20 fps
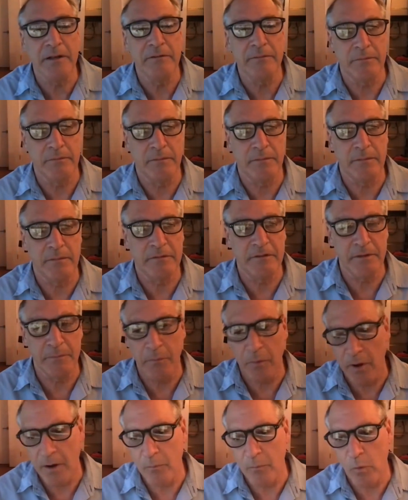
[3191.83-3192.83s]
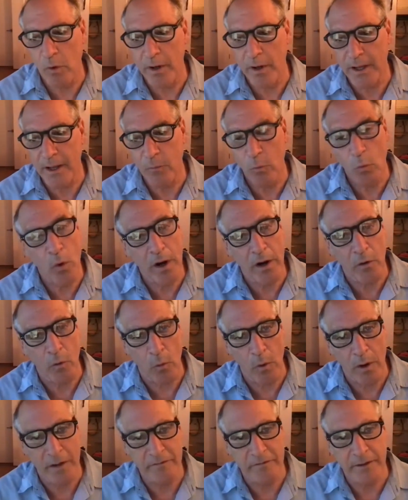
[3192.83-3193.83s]
in Zimbabwe and where
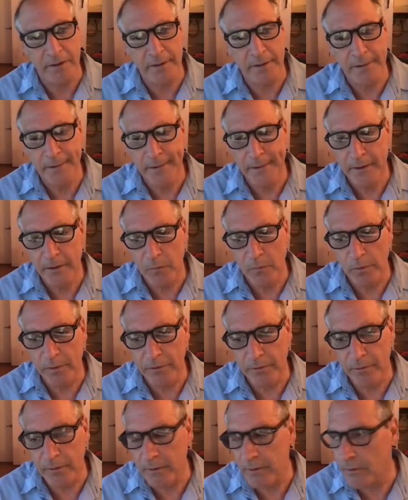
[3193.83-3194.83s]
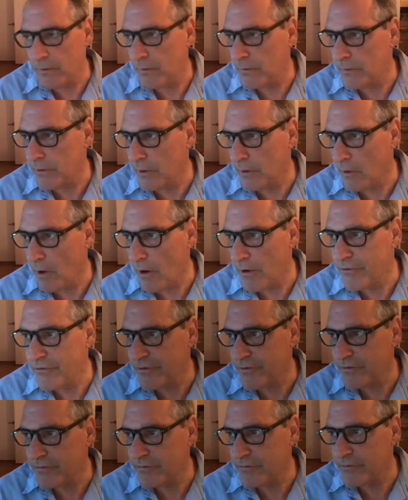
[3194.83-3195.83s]
was it, with the
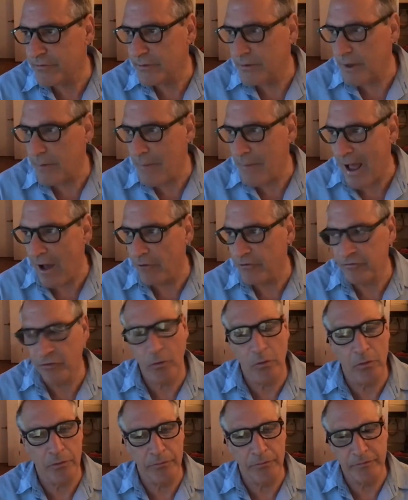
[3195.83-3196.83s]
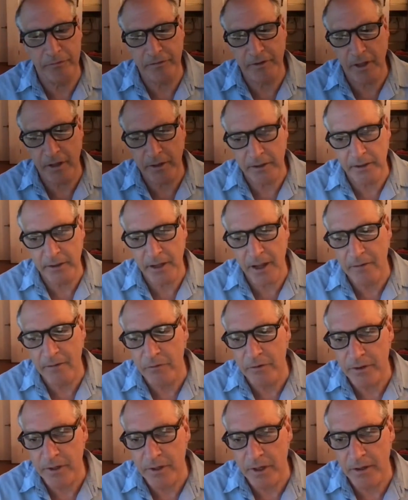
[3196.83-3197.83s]
largest household study
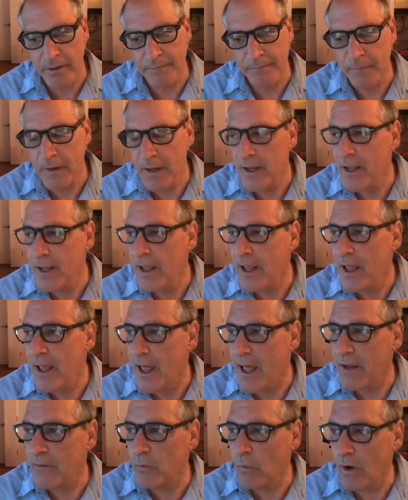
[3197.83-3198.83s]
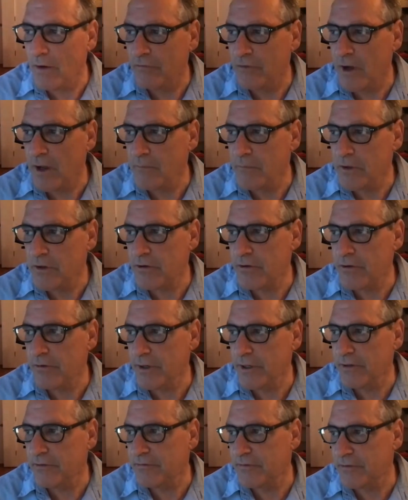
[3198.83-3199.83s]
ever done. And Wafa, I'm
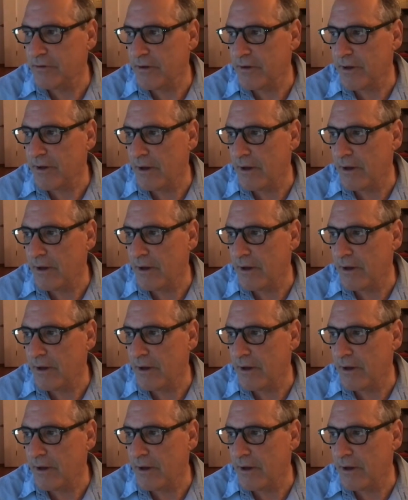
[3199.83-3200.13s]
curious